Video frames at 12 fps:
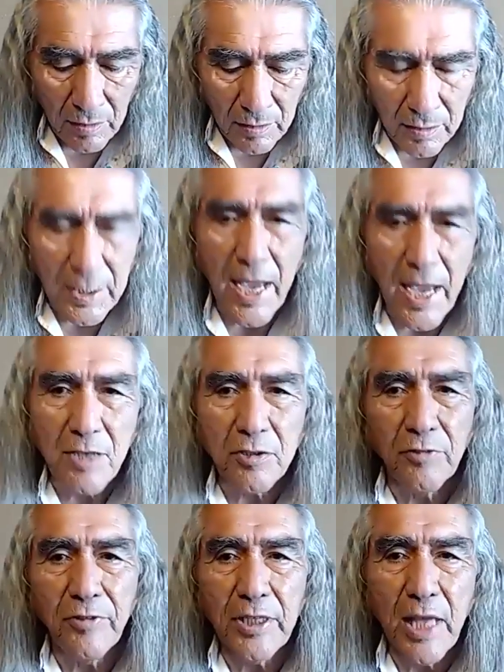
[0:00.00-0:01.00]

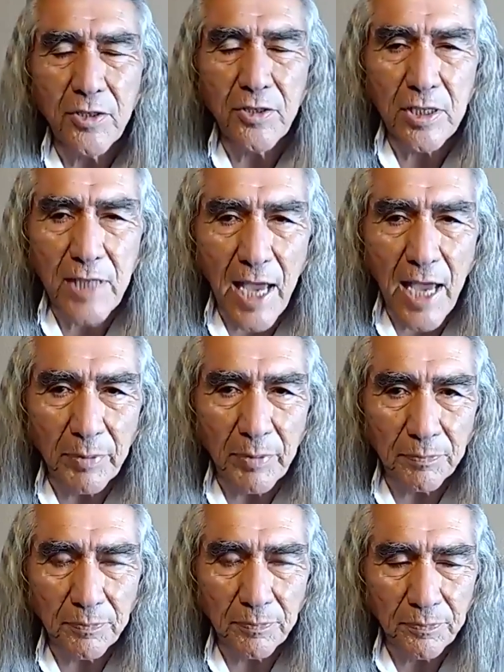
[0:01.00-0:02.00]
catastrophe that just happened.